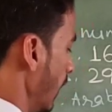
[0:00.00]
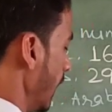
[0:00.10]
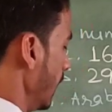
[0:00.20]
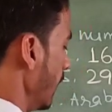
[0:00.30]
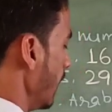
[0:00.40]

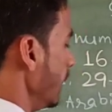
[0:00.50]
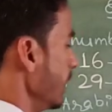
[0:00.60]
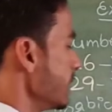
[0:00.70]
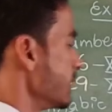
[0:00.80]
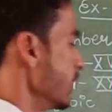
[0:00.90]
And that
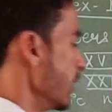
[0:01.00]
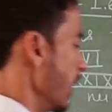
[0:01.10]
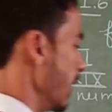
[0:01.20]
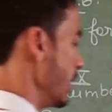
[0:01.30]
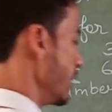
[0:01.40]
is
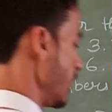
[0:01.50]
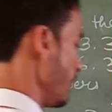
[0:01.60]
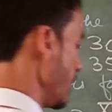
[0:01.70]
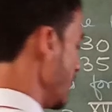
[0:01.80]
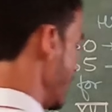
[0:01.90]

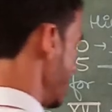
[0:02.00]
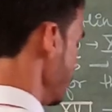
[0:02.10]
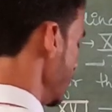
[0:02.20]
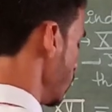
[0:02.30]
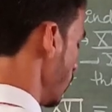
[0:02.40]
triple x
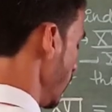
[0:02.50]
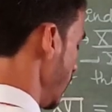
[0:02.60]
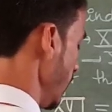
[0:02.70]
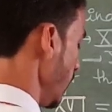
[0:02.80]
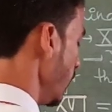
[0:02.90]
means
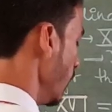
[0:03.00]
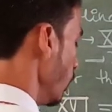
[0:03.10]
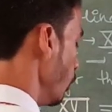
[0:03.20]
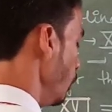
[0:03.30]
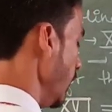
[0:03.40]

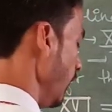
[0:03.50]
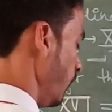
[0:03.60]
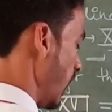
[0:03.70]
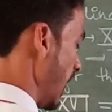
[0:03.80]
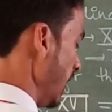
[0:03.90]
30,
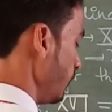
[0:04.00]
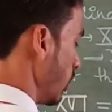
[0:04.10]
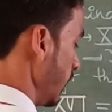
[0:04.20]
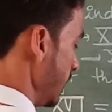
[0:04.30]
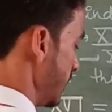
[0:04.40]
v
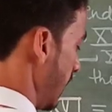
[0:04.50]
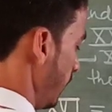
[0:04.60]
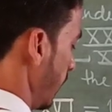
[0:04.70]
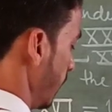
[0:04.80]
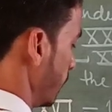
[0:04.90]
5,
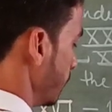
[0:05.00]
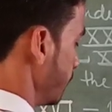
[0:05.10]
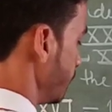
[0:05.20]
37.